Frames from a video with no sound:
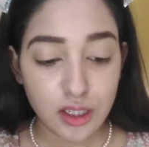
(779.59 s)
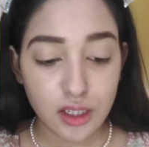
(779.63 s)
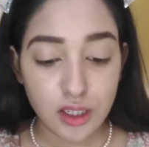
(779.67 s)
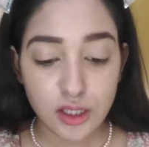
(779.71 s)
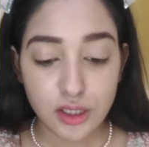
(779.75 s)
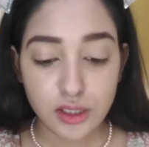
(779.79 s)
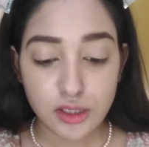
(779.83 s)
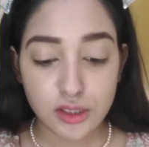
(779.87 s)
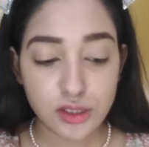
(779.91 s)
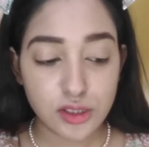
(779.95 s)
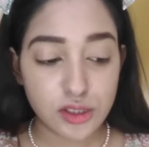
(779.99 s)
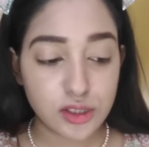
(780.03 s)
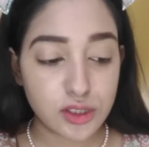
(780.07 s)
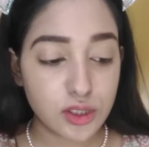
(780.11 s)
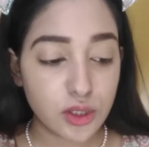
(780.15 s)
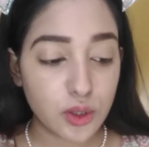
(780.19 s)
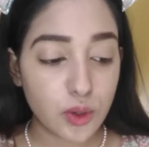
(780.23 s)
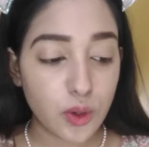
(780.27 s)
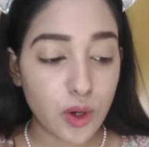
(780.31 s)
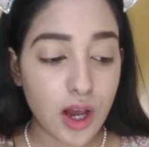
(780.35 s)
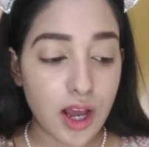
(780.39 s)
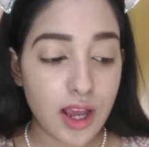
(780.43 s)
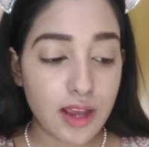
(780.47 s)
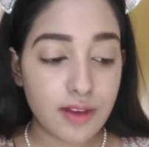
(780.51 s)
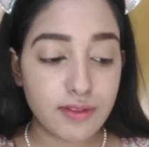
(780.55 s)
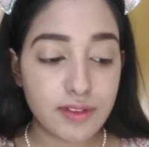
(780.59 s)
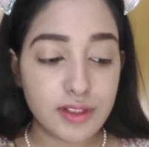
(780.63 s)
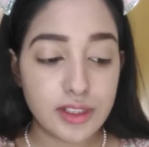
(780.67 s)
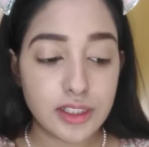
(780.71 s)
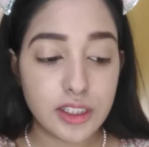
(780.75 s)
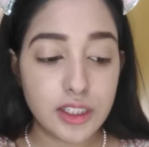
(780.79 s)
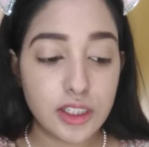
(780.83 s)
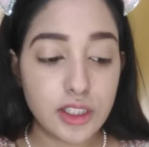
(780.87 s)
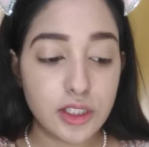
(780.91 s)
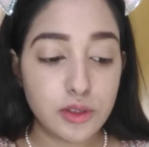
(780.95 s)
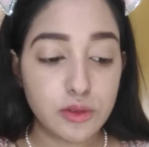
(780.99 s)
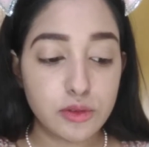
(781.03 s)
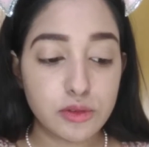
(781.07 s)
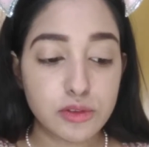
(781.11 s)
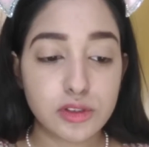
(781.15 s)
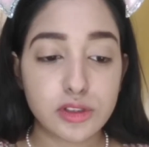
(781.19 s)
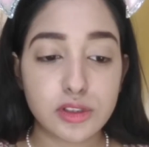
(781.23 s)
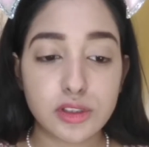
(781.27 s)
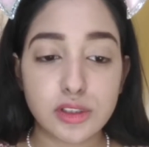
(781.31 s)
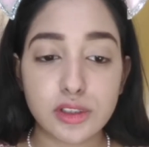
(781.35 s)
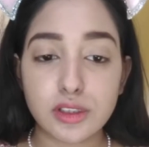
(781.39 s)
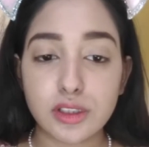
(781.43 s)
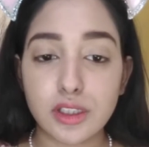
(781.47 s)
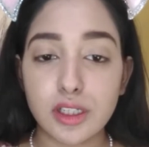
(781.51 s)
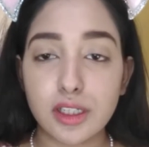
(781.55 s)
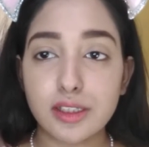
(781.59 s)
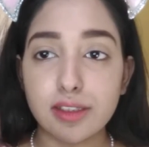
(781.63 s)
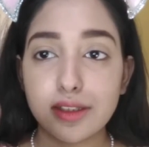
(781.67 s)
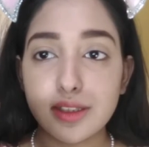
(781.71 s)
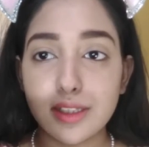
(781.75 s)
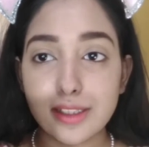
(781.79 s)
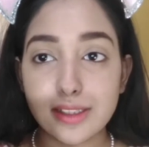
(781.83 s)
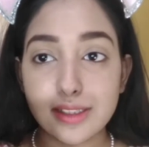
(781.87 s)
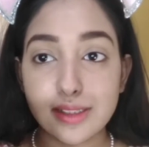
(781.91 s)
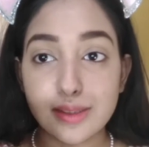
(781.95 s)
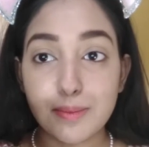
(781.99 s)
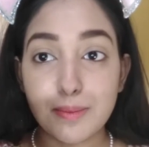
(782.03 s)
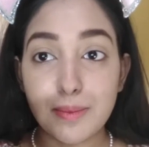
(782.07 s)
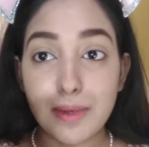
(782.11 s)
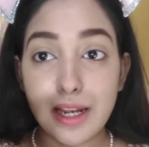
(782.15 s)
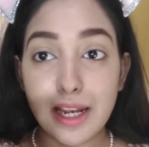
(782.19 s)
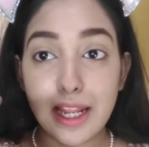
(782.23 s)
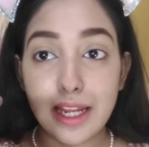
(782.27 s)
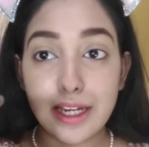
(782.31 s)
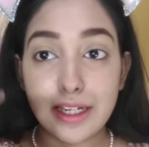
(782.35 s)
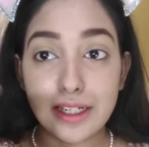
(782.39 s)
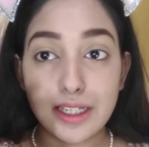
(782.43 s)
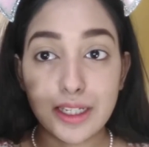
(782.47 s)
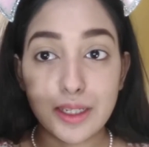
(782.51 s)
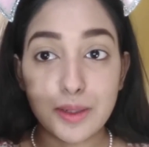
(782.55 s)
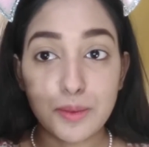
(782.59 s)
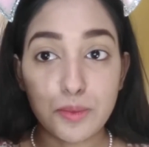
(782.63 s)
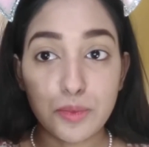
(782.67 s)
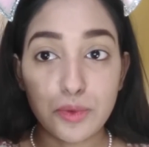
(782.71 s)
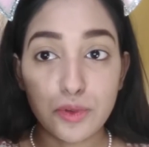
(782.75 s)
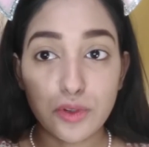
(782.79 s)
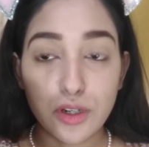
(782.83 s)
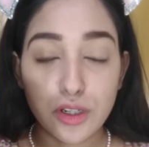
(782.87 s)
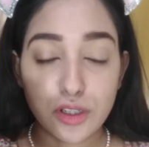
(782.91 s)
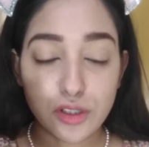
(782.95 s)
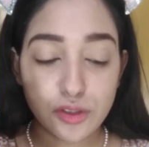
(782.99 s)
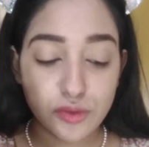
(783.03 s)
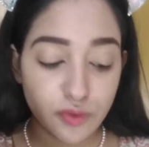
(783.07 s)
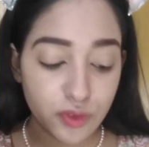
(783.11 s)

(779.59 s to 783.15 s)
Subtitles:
So I will use this blending brush for